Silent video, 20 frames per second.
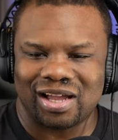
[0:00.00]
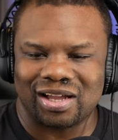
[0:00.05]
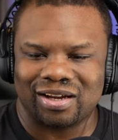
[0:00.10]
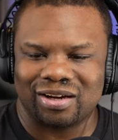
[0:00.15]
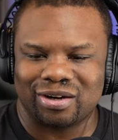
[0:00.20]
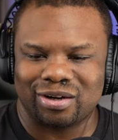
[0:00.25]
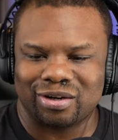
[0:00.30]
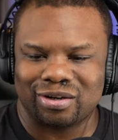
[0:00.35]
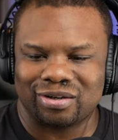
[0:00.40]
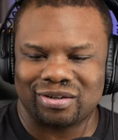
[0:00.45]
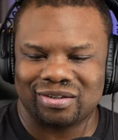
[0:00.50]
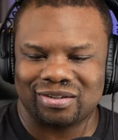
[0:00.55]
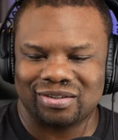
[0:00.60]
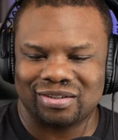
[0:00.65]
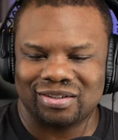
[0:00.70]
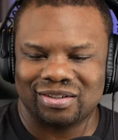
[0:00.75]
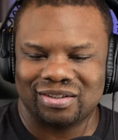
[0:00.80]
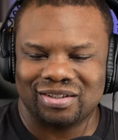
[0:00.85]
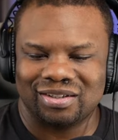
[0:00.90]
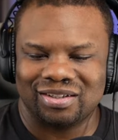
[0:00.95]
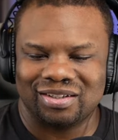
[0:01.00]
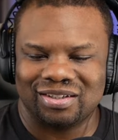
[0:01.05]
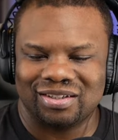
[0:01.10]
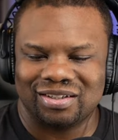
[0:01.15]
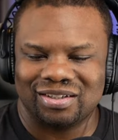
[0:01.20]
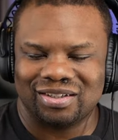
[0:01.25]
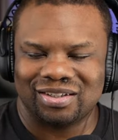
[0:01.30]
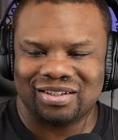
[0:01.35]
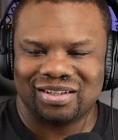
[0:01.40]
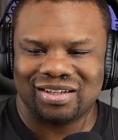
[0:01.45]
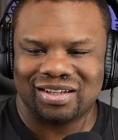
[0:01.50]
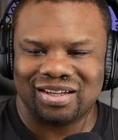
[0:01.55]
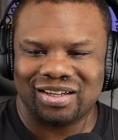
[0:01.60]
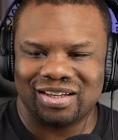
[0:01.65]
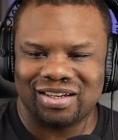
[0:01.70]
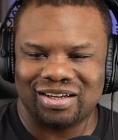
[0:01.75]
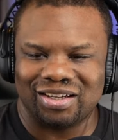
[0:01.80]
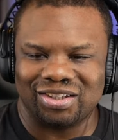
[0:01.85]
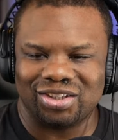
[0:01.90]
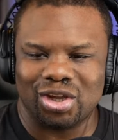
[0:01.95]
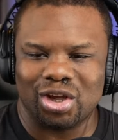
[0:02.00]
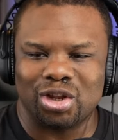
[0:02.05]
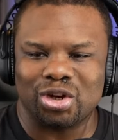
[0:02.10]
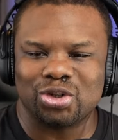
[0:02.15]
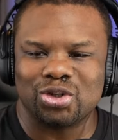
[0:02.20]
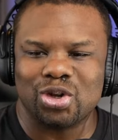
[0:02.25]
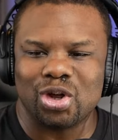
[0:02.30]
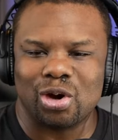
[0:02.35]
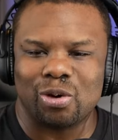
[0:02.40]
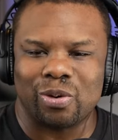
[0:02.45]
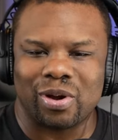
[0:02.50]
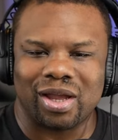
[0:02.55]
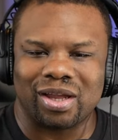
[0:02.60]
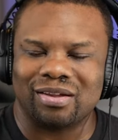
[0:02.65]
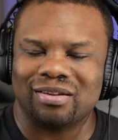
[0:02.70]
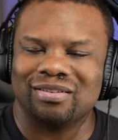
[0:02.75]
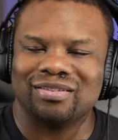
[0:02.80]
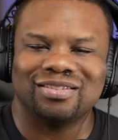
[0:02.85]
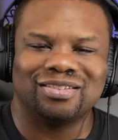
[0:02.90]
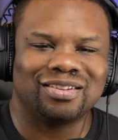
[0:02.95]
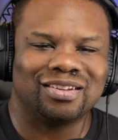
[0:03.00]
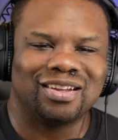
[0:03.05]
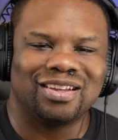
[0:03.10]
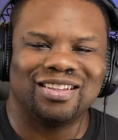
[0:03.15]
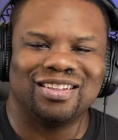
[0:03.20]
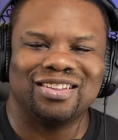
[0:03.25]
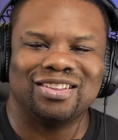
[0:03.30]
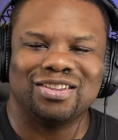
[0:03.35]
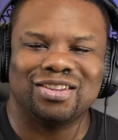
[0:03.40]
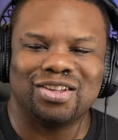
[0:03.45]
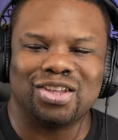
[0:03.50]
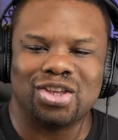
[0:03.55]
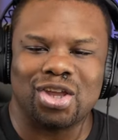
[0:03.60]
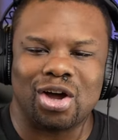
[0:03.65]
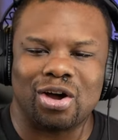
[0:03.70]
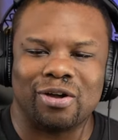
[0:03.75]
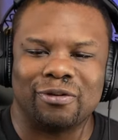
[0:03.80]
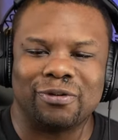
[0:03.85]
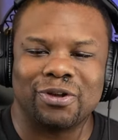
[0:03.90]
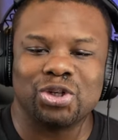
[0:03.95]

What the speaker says: her. And yeah, there's no way. Yo, if he